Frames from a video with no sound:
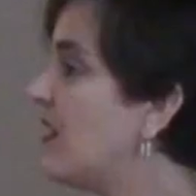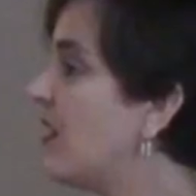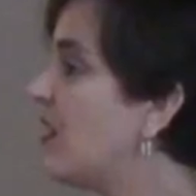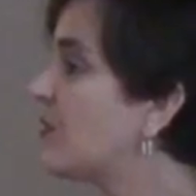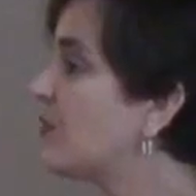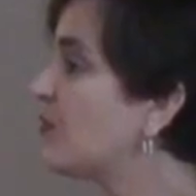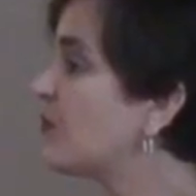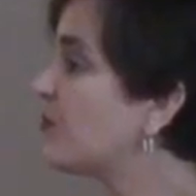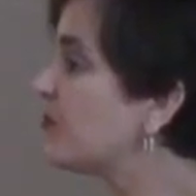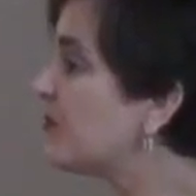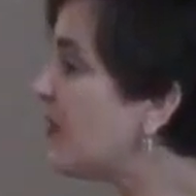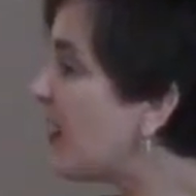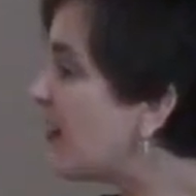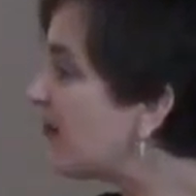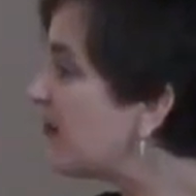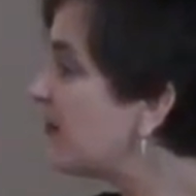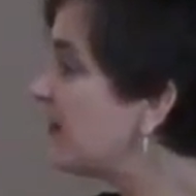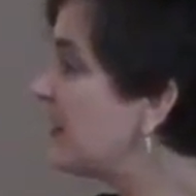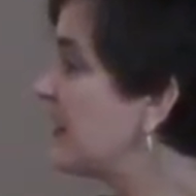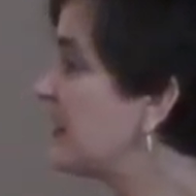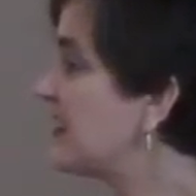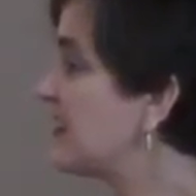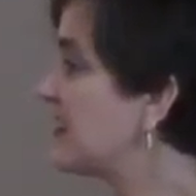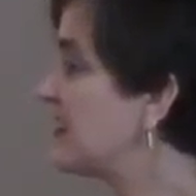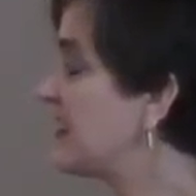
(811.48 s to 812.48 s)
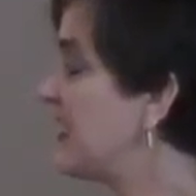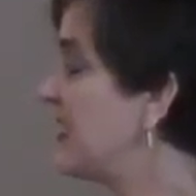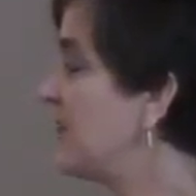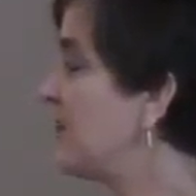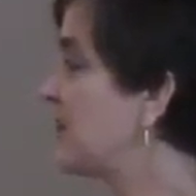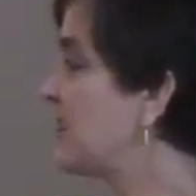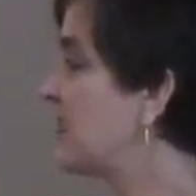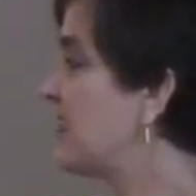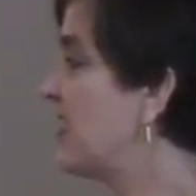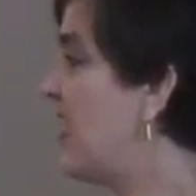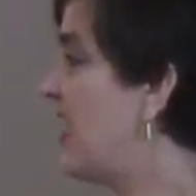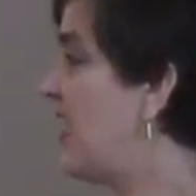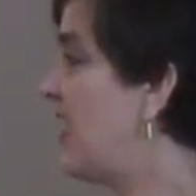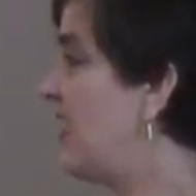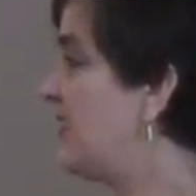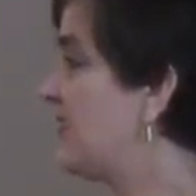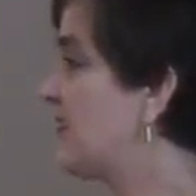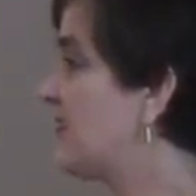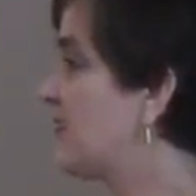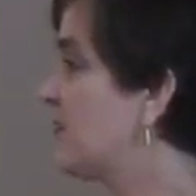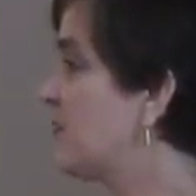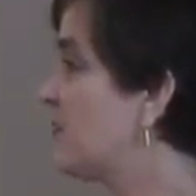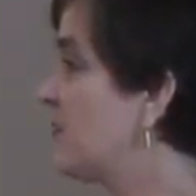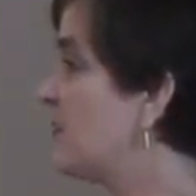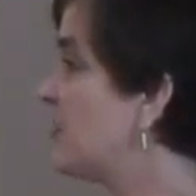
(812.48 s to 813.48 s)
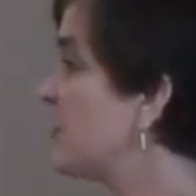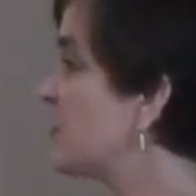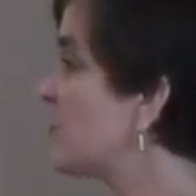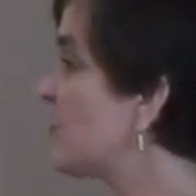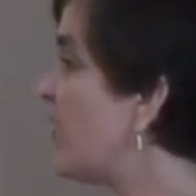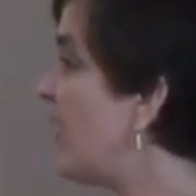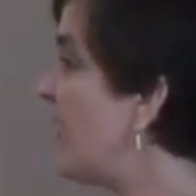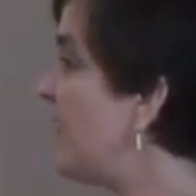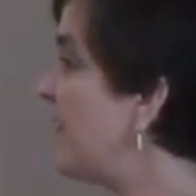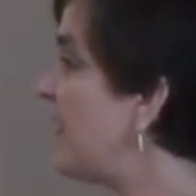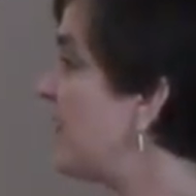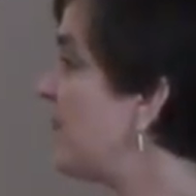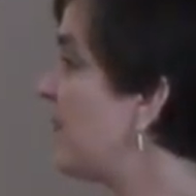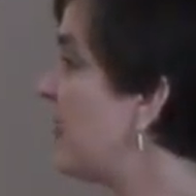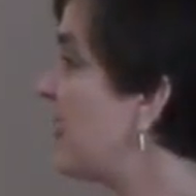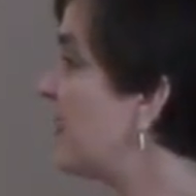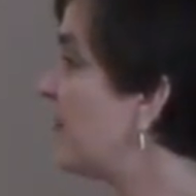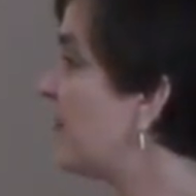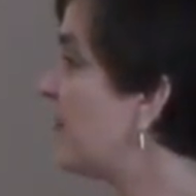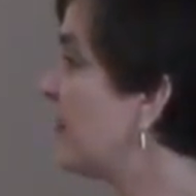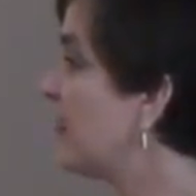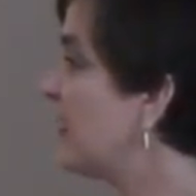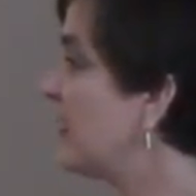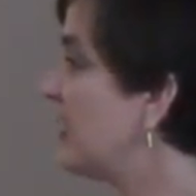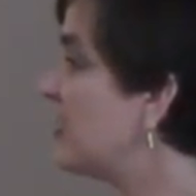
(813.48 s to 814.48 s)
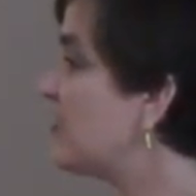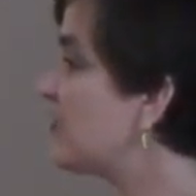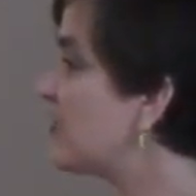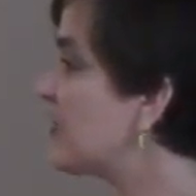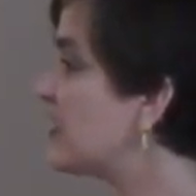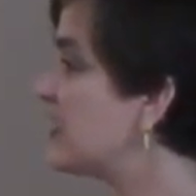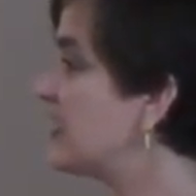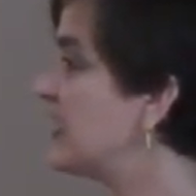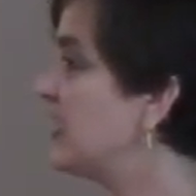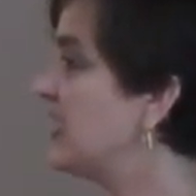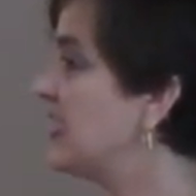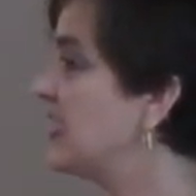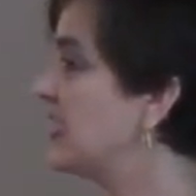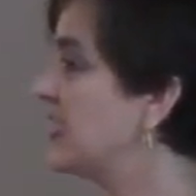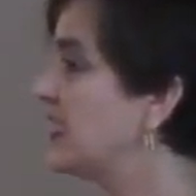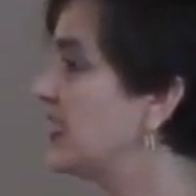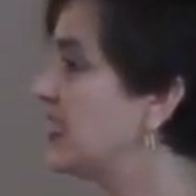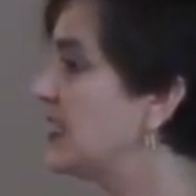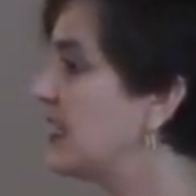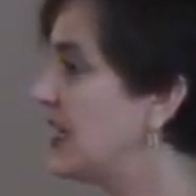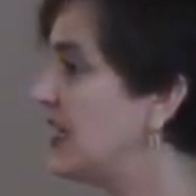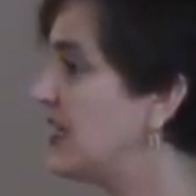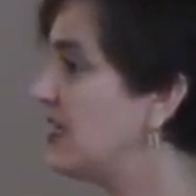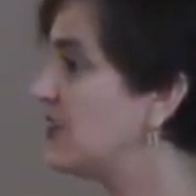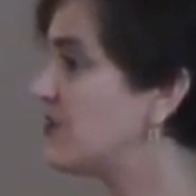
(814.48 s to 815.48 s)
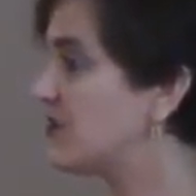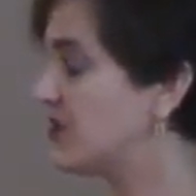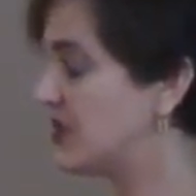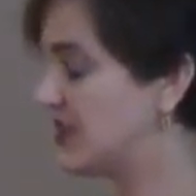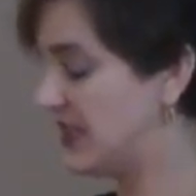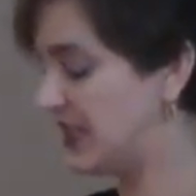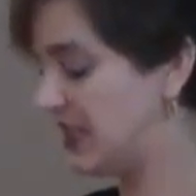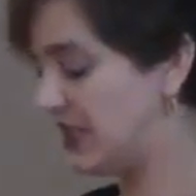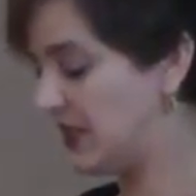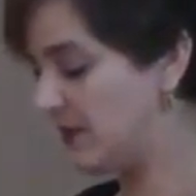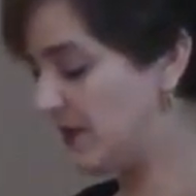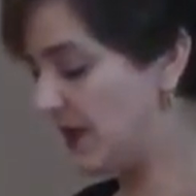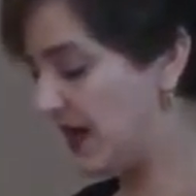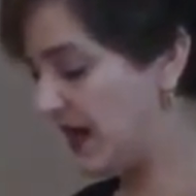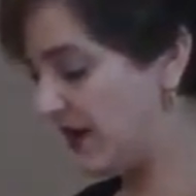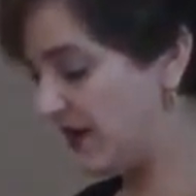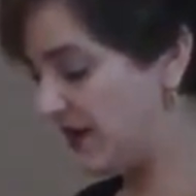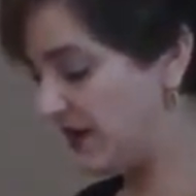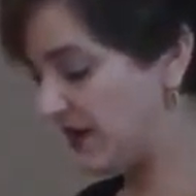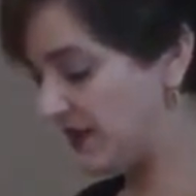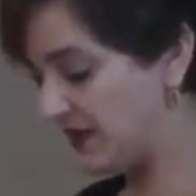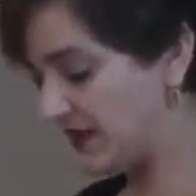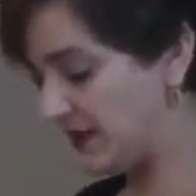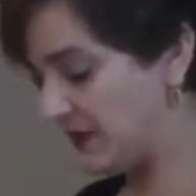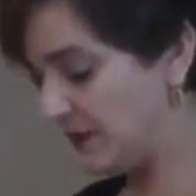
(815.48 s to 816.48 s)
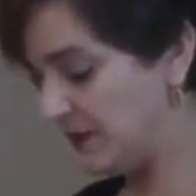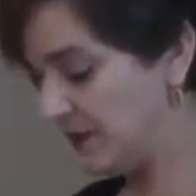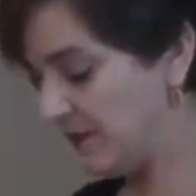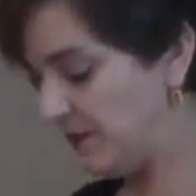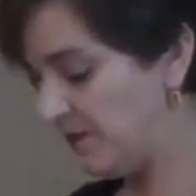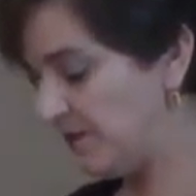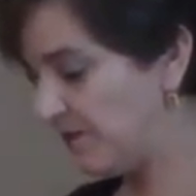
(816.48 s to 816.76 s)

are roughly the same size, which is why they make for an interesting, interesting comparison.